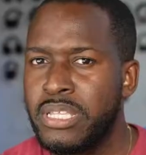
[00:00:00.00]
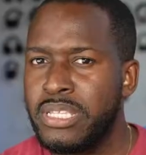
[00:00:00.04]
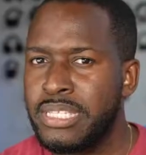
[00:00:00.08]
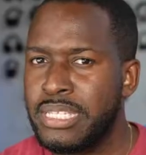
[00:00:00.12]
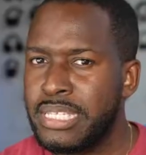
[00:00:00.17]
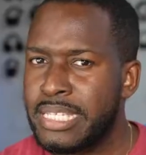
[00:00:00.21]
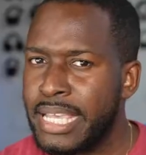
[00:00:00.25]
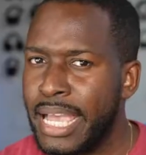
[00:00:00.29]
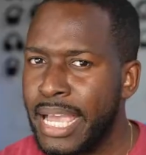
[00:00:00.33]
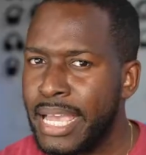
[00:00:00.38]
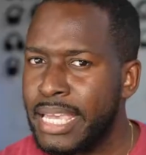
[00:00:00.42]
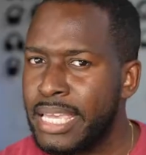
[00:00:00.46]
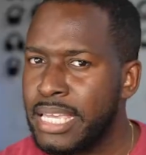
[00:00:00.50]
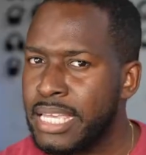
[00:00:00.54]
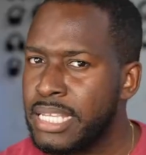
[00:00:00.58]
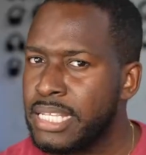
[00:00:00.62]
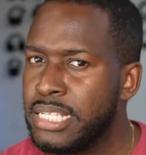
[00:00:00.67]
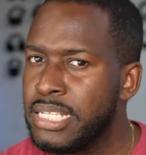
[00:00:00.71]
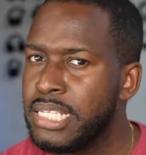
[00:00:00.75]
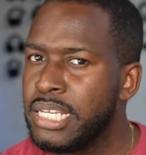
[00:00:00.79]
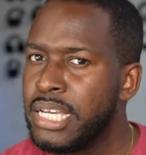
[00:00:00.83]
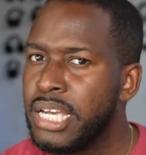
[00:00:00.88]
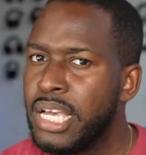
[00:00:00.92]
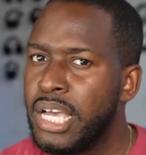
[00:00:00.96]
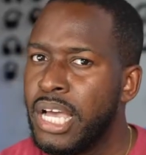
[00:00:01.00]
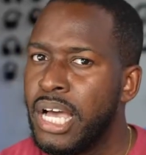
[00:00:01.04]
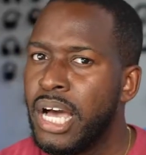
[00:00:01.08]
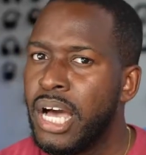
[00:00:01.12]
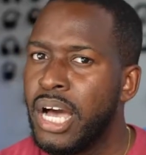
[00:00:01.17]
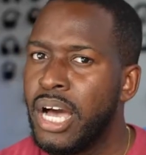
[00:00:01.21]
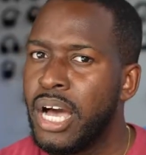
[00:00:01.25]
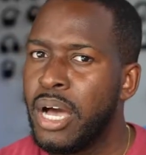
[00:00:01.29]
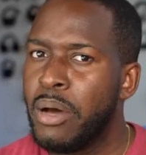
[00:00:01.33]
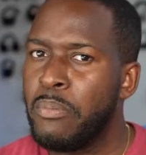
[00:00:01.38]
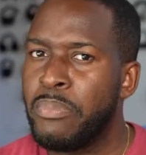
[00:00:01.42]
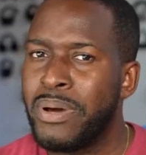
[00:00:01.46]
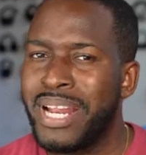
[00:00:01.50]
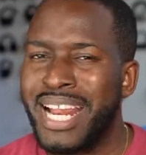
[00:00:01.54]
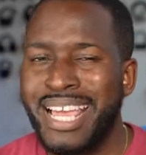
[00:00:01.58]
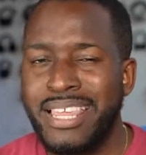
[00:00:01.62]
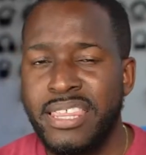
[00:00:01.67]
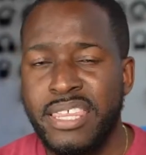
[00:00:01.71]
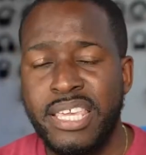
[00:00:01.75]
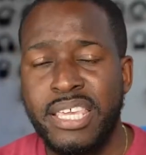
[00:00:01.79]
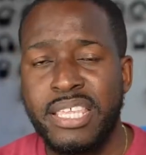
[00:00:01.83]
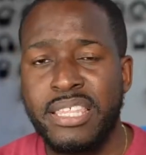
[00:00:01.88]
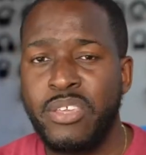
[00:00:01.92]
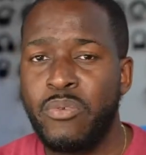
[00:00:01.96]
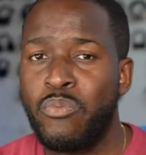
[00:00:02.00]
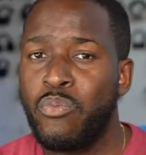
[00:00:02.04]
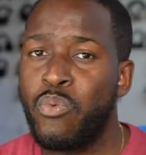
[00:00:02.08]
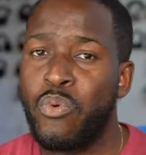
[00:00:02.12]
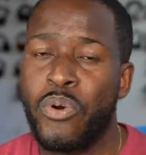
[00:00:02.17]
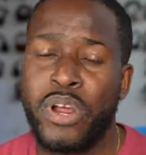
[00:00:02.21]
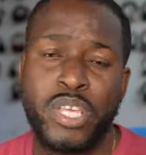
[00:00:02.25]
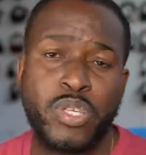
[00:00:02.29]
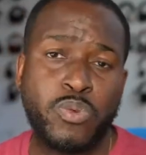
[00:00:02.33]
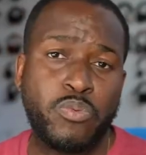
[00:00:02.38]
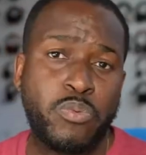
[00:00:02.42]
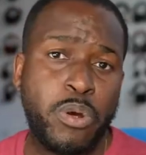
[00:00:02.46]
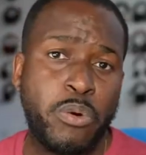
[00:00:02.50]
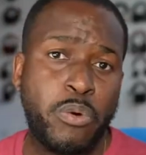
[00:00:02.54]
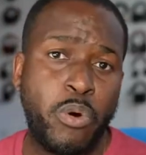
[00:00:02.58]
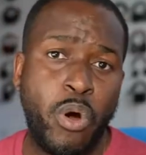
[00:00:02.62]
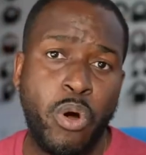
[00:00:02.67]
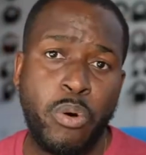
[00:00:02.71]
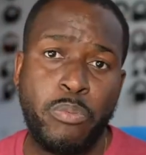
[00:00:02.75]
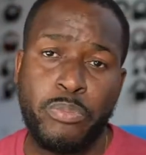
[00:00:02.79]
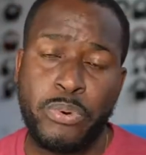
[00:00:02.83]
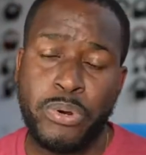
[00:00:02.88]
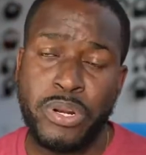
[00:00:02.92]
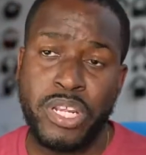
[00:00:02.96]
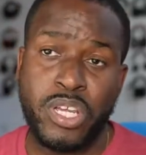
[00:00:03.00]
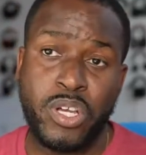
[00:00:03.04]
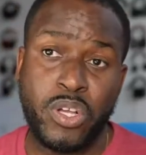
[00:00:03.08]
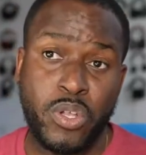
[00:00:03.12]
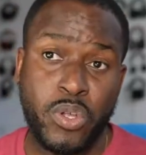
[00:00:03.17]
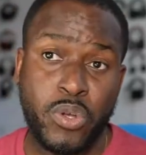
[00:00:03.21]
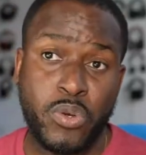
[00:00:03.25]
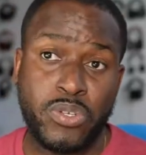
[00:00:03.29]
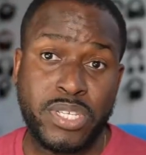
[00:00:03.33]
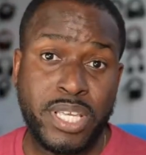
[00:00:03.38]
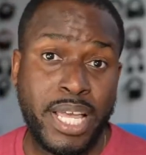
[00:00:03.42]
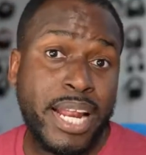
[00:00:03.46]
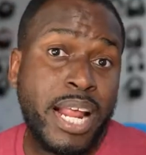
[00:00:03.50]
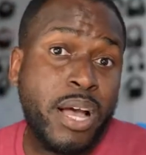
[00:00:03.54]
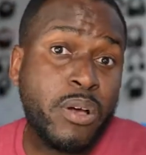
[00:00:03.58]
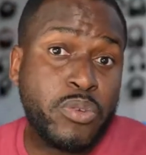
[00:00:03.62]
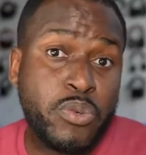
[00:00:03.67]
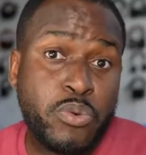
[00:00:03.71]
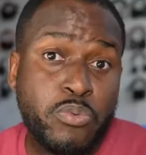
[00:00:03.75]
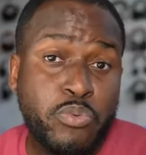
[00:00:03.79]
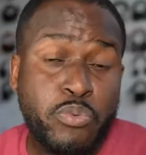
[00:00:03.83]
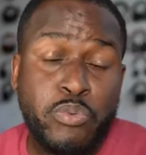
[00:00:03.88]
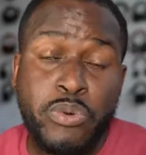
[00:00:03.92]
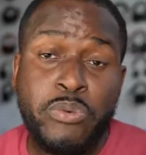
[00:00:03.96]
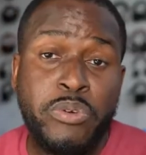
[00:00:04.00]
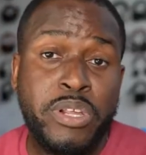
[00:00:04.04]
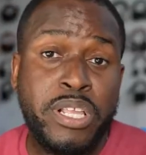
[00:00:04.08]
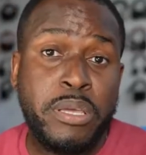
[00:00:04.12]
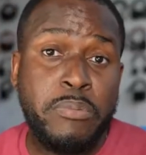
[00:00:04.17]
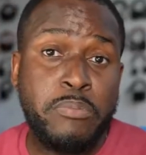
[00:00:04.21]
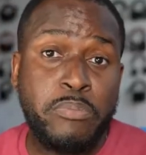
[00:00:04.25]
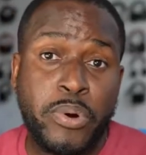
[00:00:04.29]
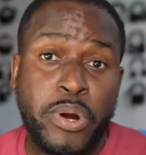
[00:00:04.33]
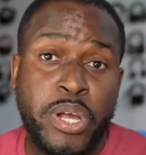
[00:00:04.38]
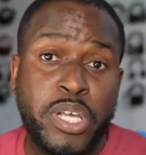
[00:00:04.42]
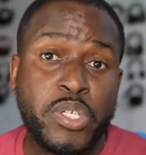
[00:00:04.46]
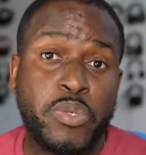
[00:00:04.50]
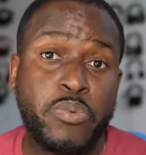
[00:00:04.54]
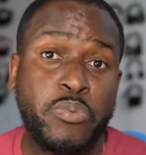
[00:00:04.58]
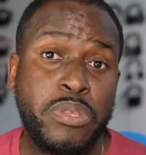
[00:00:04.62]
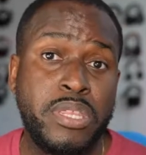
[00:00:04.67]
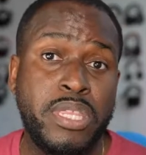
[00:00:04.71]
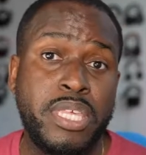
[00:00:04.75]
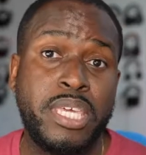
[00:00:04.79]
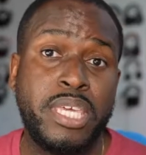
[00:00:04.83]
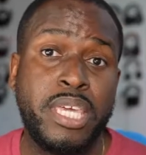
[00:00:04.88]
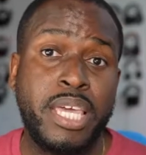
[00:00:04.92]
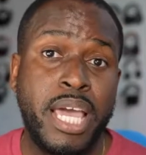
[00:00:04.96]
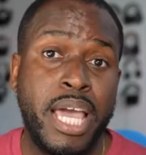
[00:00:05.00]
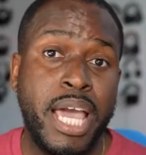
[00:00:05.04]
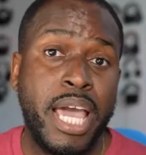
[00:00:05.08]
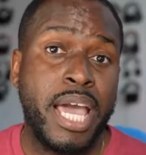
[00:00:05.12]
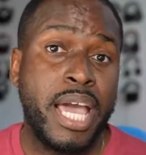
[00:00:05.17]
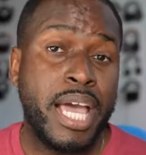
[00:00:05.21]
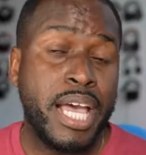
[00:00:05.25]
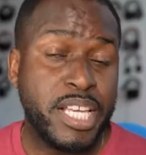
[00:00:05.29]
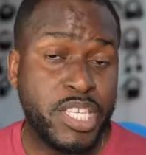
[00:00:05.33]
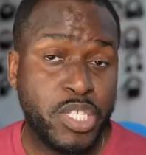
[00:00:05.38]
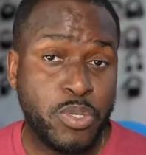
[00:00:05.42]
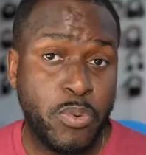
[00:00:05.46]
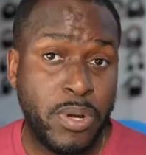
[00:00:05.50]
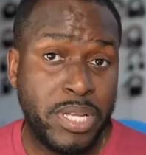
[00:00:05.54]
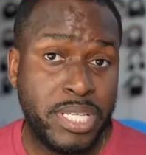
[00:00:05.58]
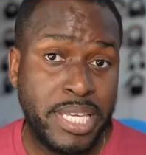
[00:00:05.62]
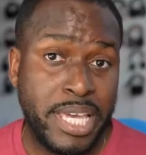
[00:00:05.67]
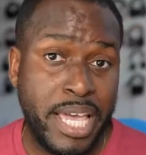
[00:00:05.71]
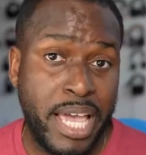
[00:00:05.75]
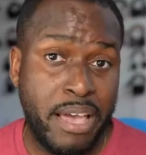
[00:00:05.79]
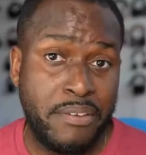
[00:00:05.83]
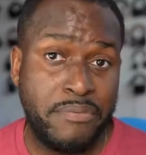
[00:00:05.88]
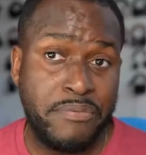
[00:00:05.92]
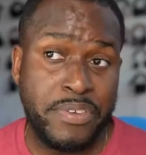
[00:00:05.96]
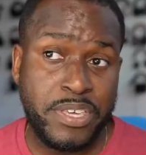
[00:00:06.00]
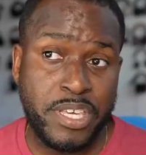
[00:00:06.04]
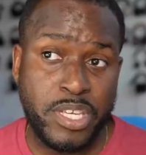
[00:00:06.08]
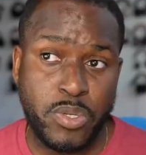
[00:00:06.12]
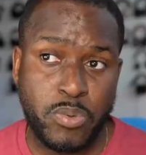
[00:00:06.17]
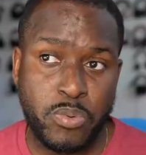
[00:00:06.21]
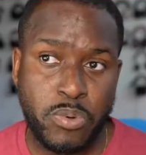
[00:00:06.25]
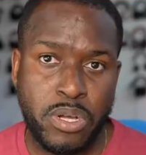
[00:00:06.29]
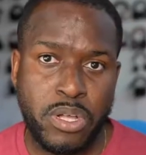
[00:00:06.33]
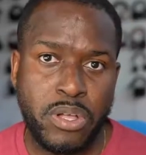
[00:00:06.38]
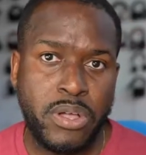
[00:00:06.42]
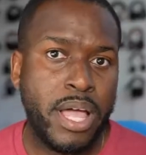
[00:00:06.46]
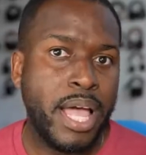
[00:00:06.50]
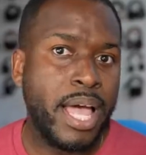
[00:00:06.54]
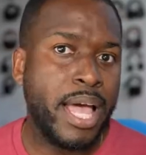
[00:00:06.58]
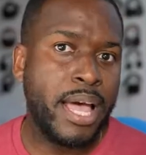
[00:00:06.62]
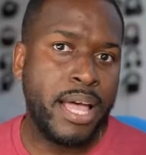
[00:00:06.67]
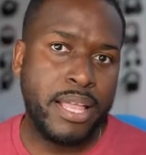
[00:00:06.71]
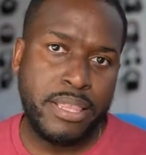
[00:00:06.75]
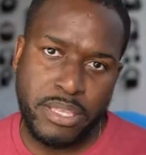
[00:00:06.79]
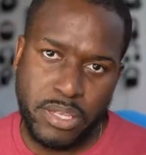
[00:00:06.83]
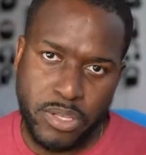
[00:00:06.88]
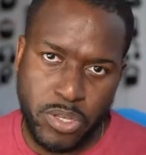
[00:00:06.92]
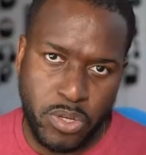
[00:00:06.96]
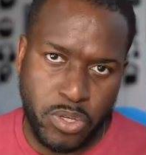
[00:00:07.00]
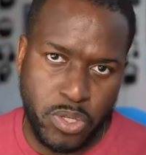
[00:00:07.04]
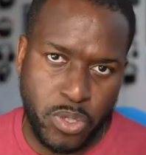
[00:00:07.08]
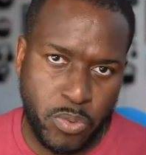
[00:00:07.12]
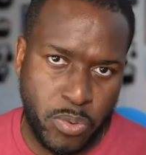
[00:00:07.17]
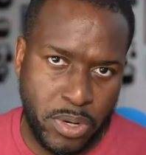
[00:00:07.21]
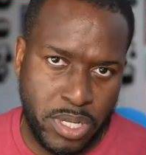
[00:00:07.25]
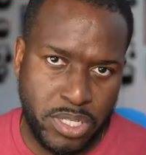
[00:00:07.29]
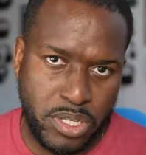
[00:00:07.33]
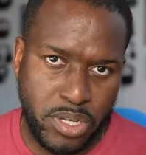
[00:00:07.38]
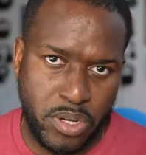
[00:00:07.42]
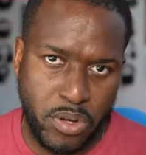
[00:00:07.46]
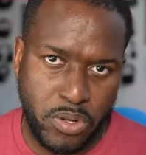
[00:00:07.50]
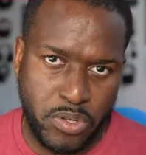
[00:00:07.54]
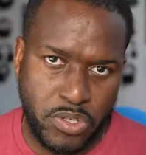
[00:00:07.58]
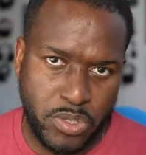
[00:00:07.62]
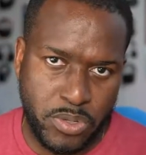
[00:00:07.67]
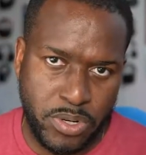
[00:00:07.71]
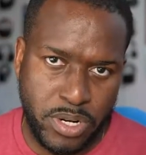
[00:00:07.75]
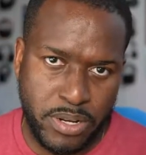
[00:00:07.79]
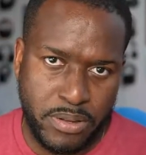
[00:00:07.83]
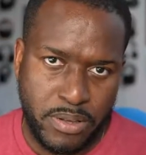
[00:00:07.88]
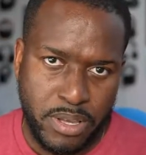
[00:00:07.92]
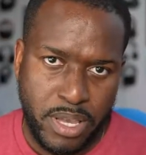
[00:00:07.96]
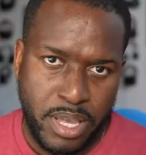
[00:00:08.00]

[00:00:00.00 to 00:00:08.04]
in second, uh, but I think the rest were all pretty close. And I was really impressed with the S20 FE as well and the Note 20 Ultra.